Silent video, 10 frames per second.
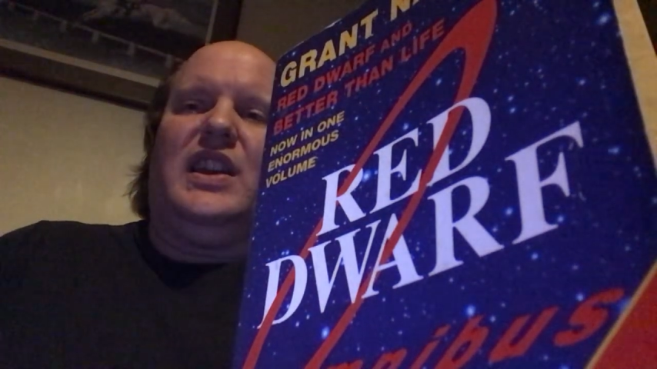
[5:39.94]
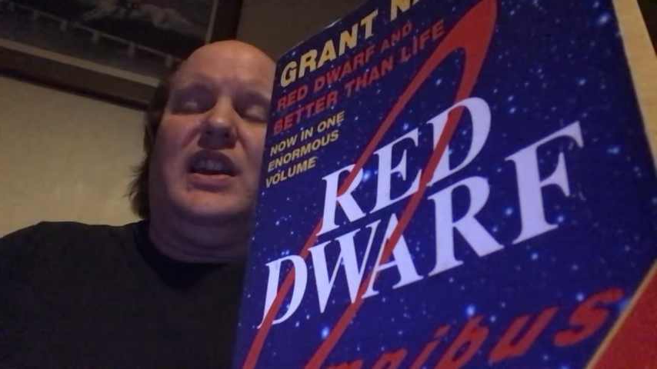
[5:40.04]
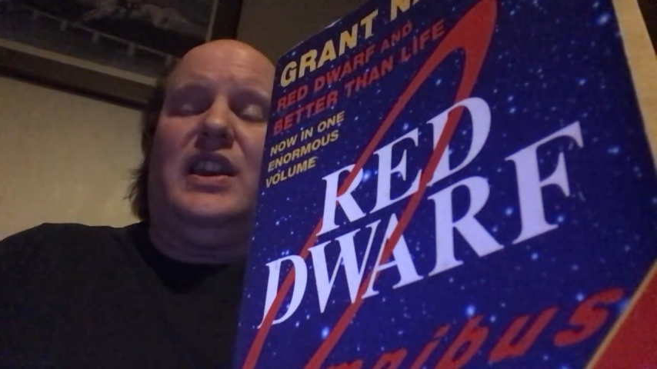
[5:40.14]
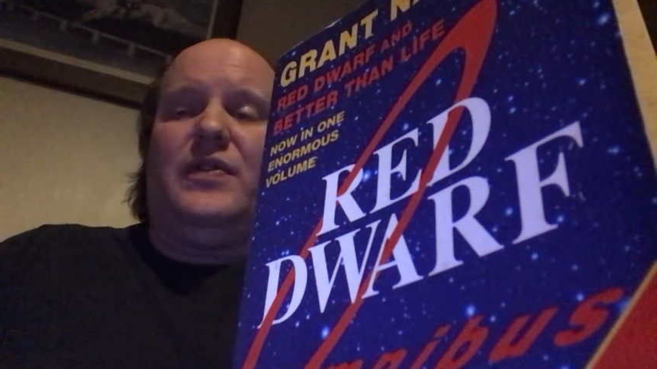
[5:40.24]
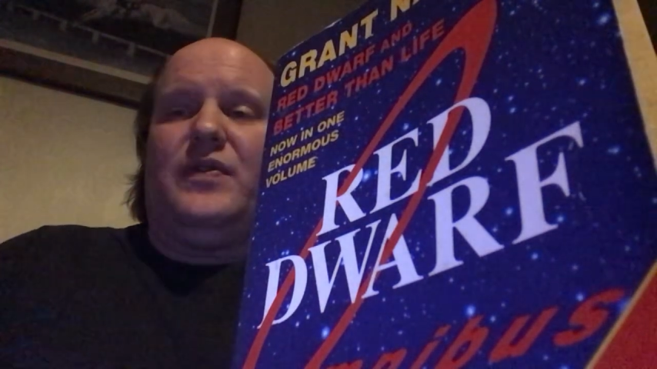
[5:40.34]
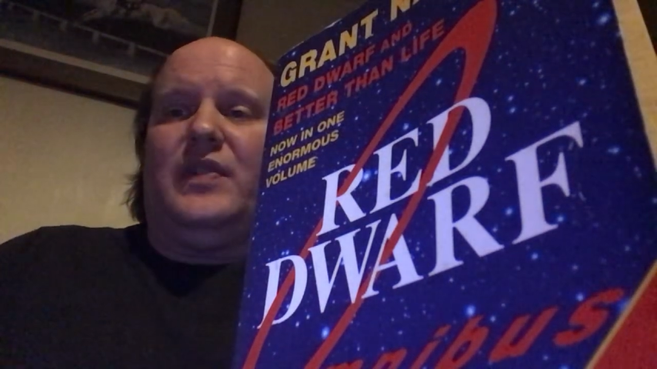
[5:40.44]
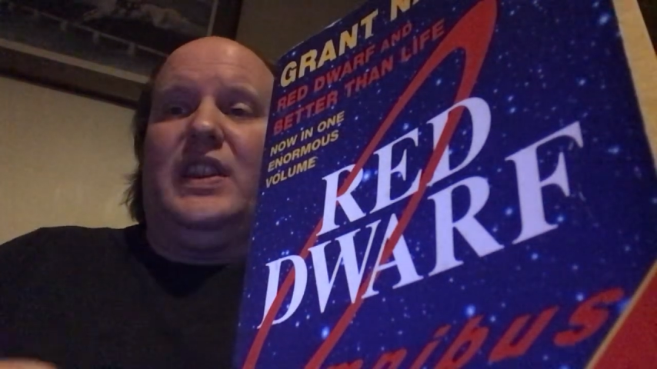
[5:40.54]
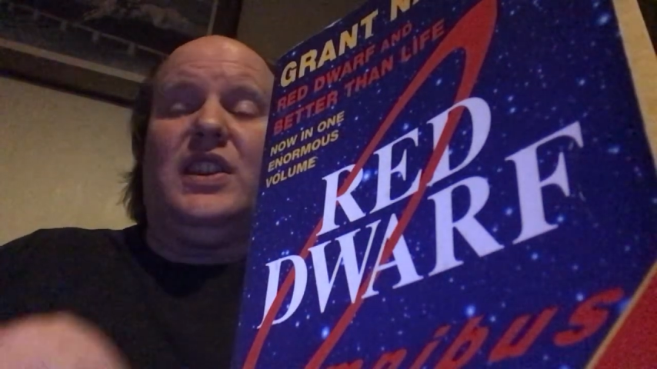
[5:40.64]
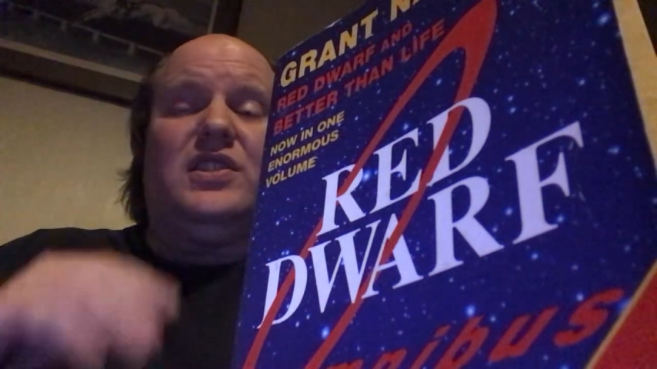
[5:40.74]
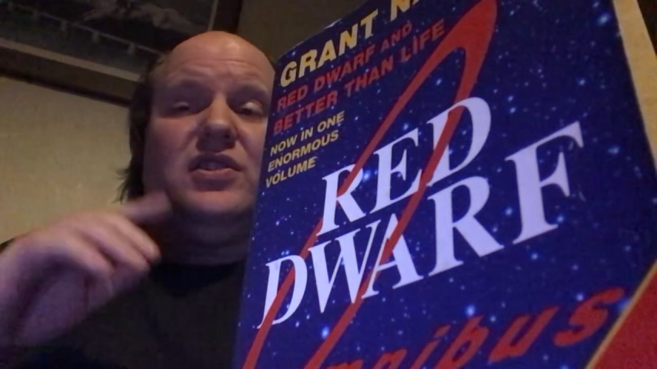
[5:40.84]
If
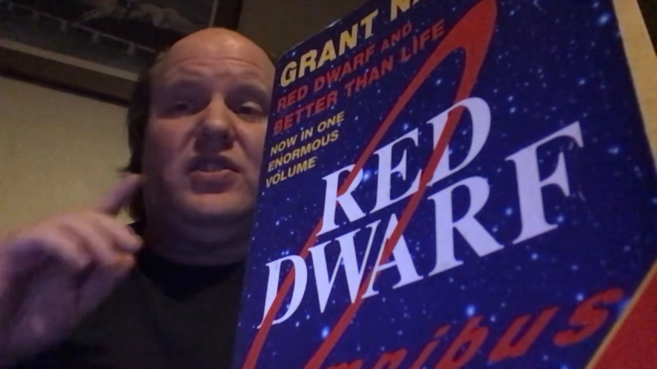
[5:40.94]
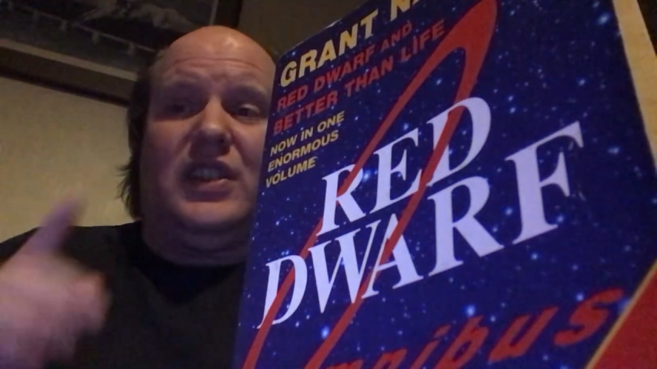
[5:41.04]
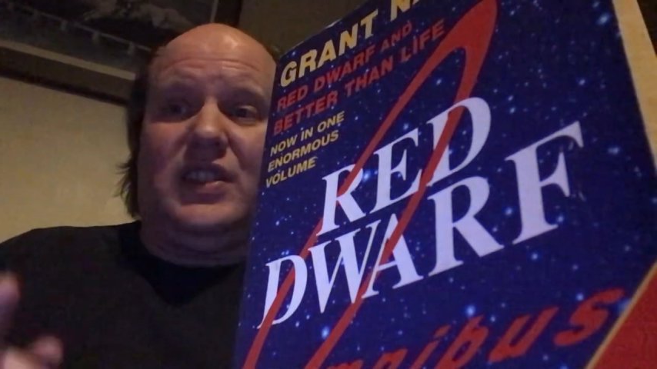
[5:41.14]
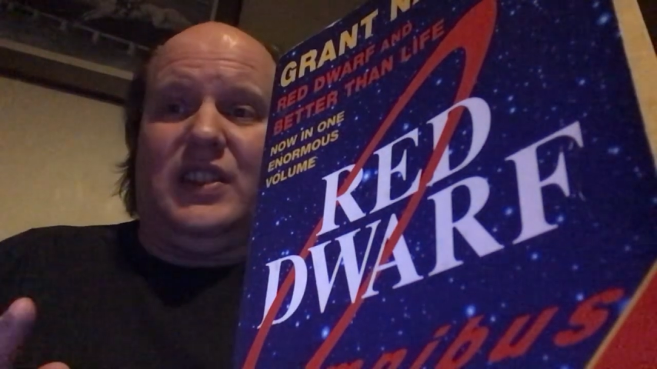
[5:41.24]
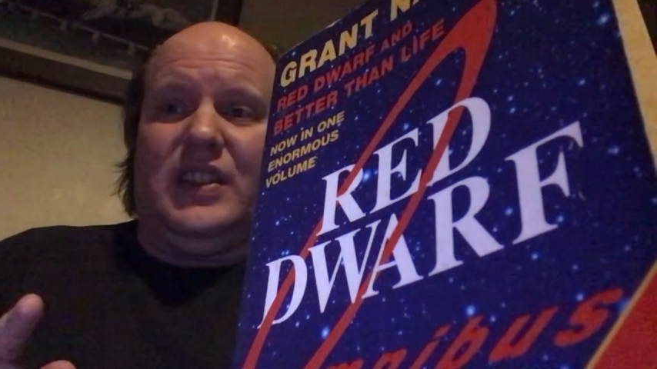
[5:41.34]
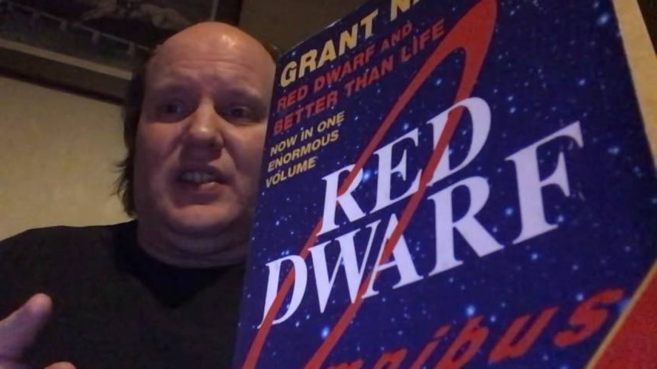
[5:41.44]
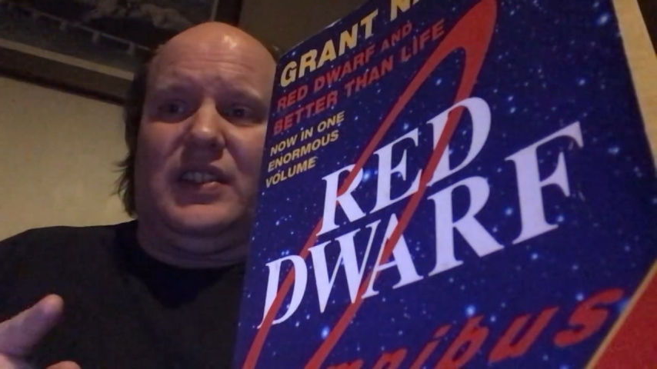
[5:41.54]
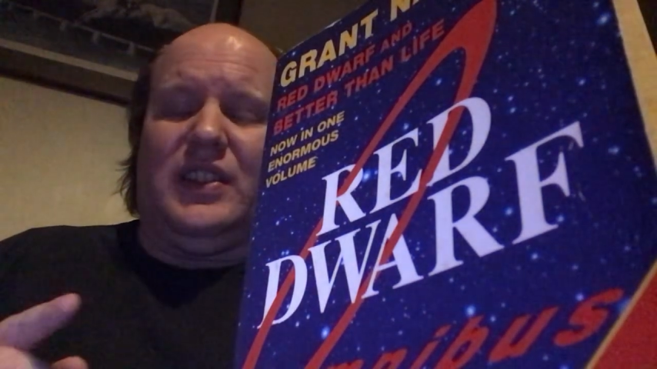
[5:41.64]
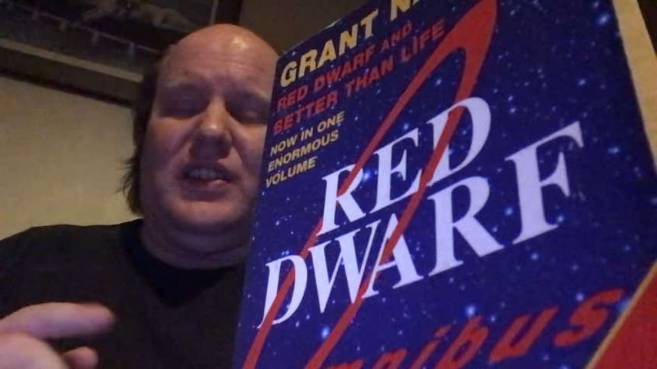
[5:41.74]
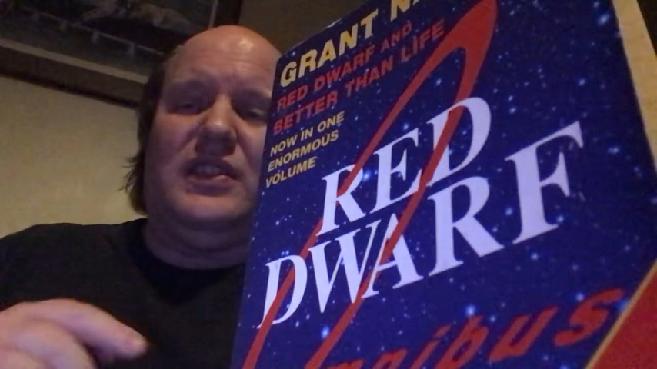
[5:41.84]
he doesn't trust
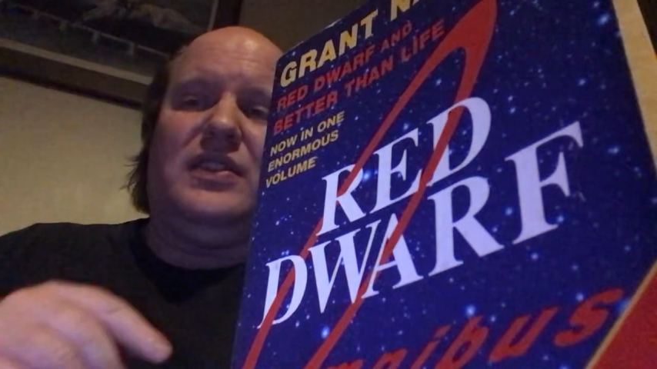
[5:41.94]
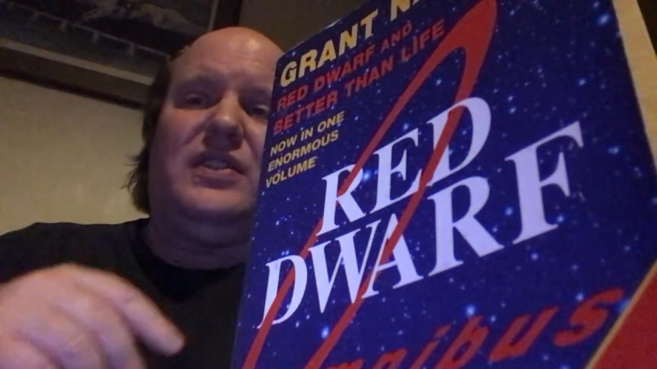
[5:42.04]
Lister